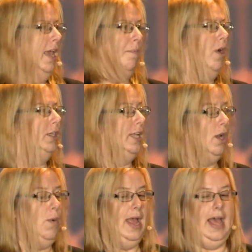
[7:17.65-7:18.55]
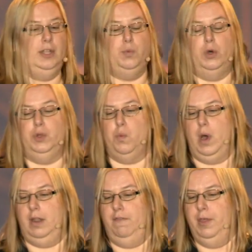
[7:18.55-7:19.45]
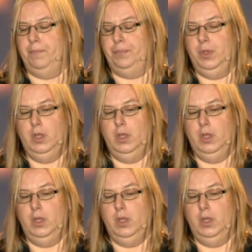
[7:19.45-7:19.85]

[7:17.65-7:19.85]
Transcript: enterprise data warehouse wasn't one of them